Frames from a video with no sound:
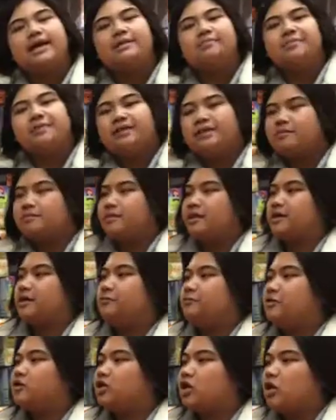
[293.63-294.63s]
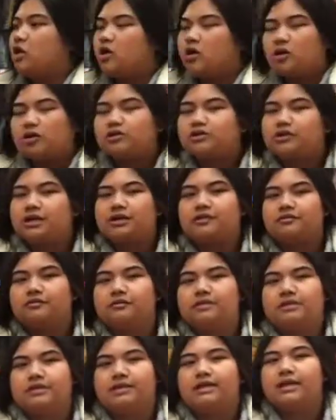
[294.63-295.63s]
and peanut butter, which are all
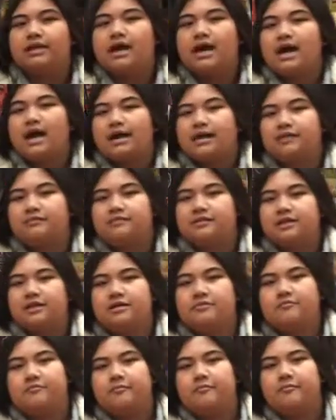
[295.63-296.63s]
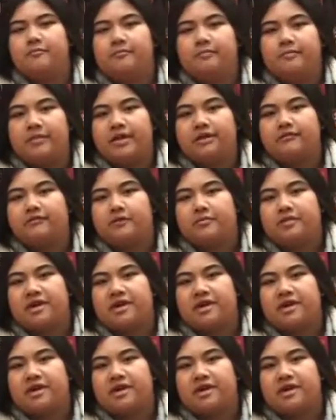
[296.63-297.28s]
generally items that are made for